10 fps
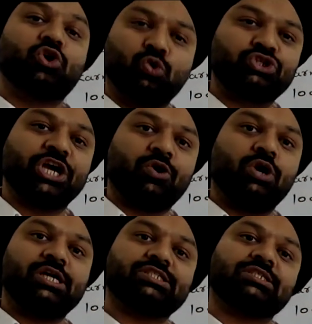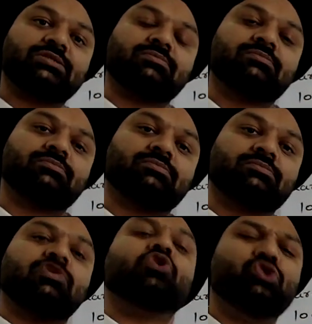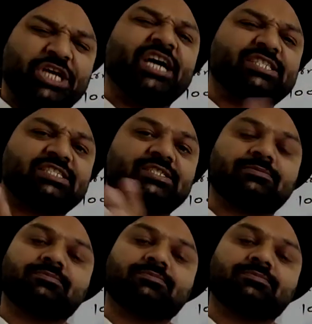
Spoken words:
two shareholders, two shares.